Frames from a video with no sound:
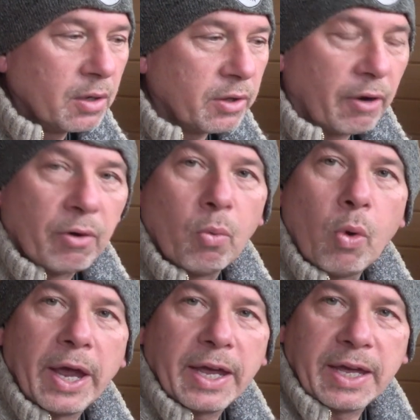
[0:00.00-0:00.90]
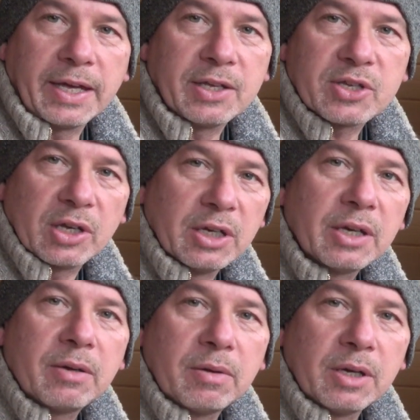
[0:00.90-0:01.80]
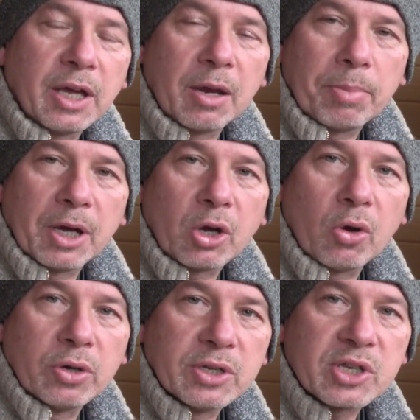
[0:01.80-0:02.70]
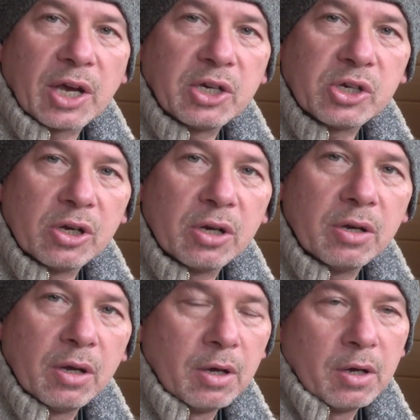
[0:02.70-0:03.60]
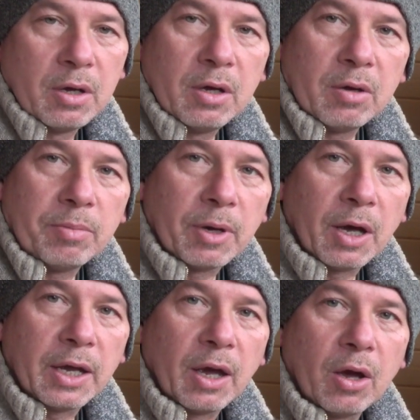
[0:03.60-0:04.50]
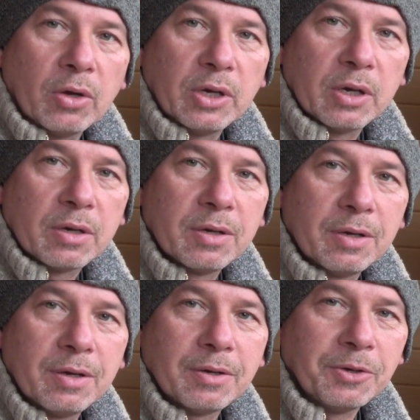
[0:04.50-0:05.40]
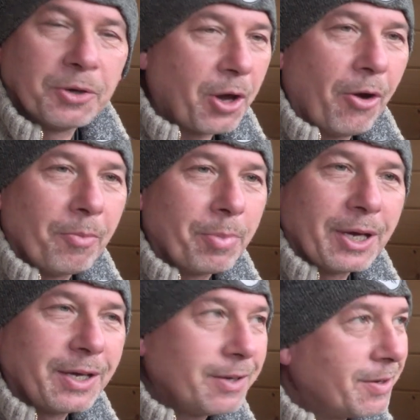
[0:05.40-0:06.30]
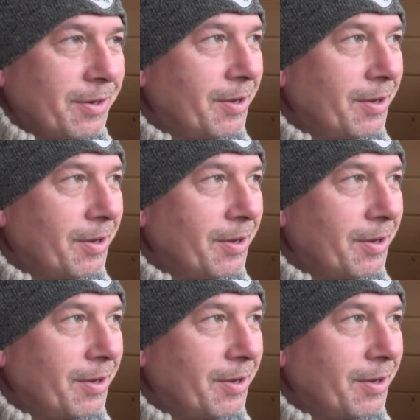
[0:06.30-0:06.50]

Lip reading: They're a wet heat, so you get a bit of condensation, but hey ho, you can't beat